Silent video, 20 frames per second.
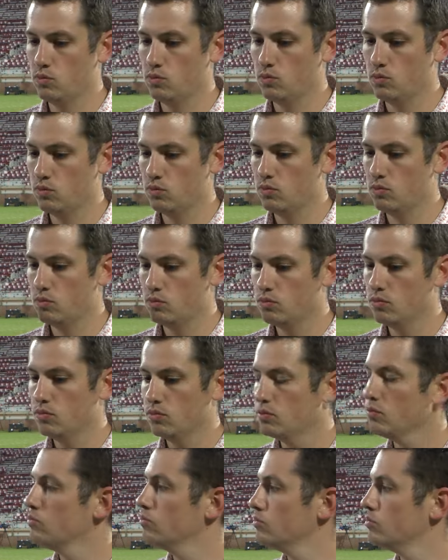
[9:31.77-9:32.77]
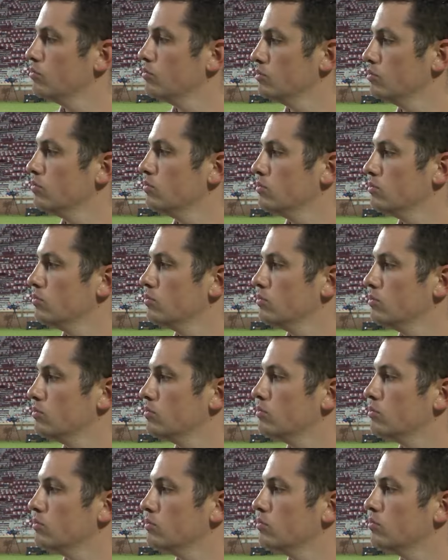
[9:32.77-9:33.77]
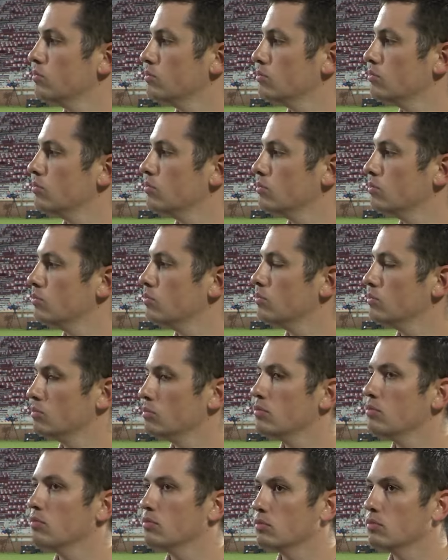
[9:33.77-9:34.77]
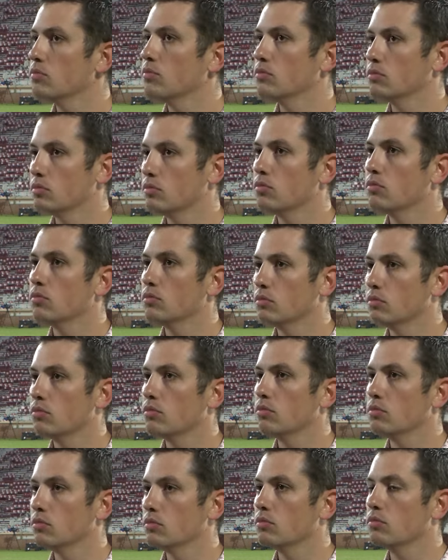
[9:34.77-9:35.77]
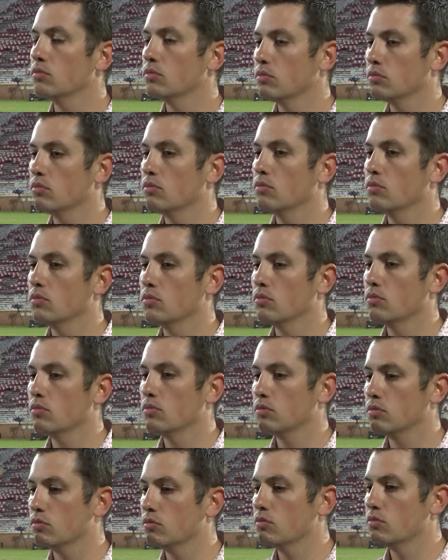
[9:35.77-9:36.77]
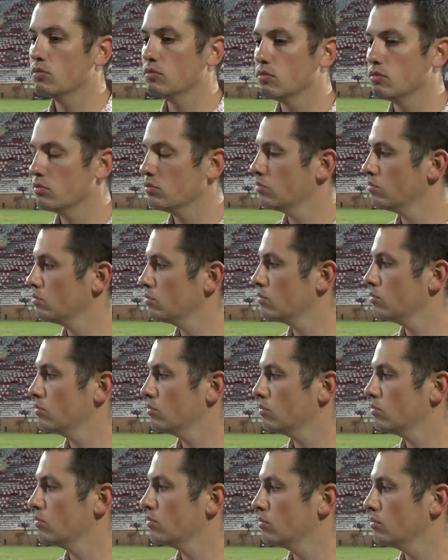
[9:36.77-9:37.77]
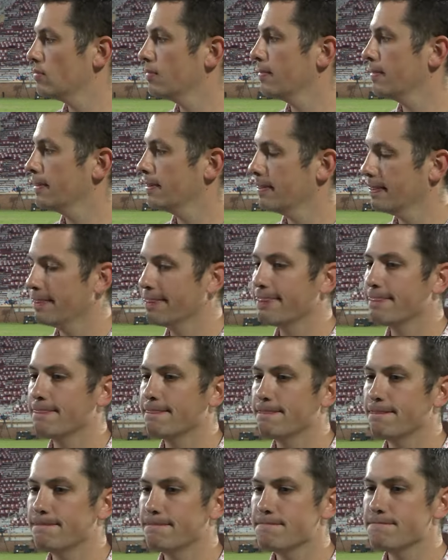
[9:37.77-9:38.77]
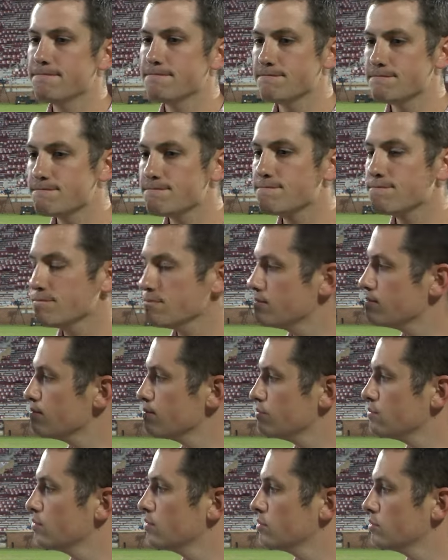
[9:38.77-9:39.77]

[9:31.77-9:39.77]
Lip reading: (silent)